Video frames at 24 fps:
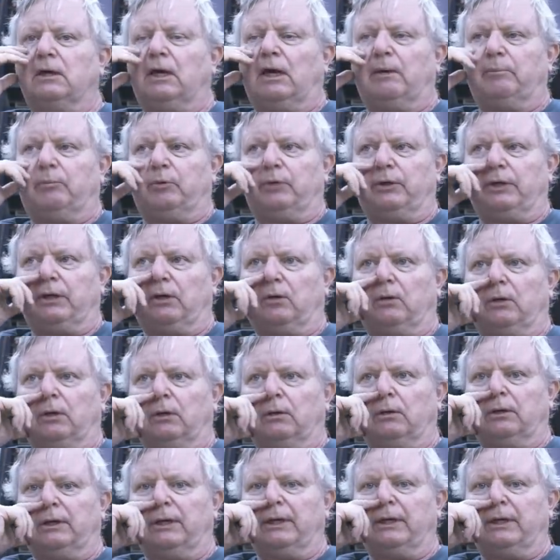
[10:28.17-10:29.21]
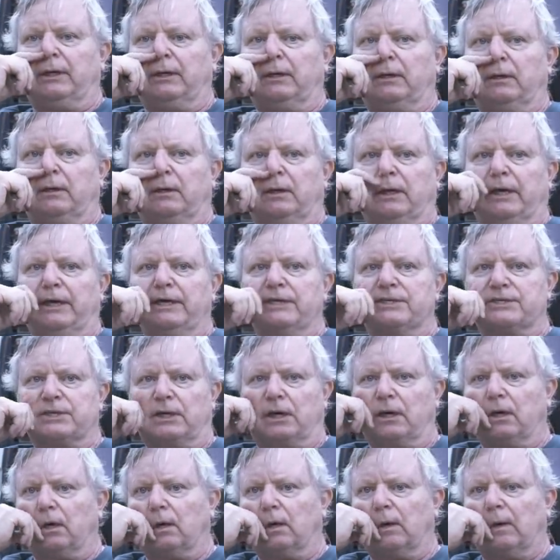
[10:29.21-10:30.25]
I'm putting on a
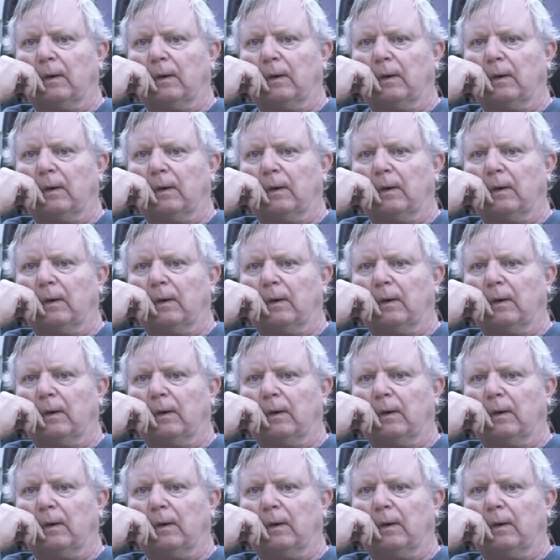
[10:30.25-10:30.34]
laser